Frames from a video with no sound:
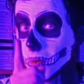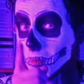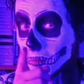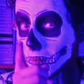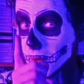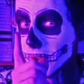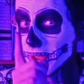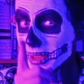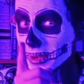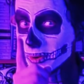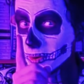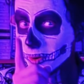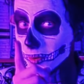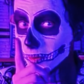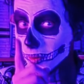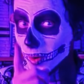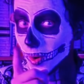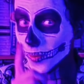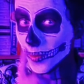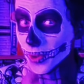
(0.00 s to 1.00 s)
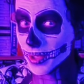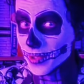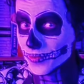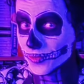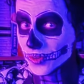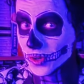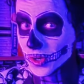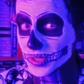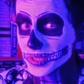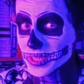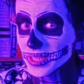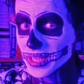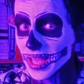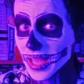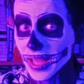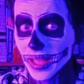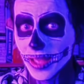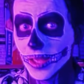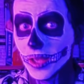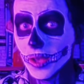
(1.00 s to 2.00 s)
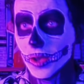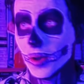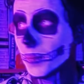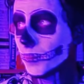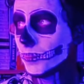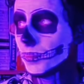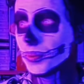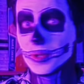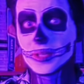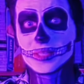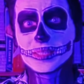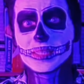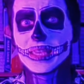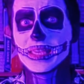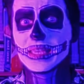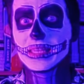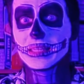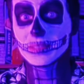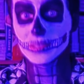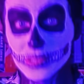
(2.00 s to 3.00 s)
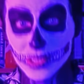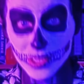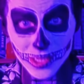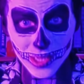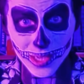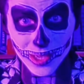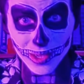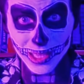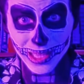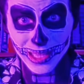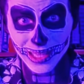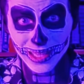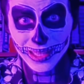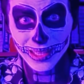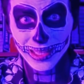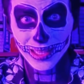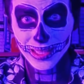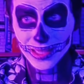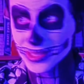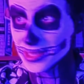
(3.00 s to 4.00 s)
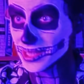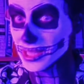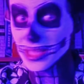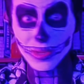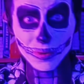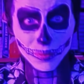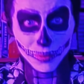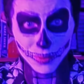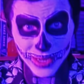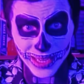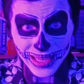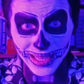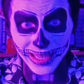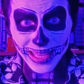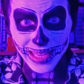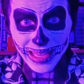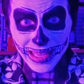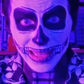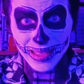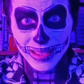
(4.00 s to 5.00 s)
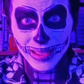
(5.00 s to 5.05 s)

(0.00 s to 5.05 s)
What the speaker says: we know what we've got here. But it's like, do you? Do you really?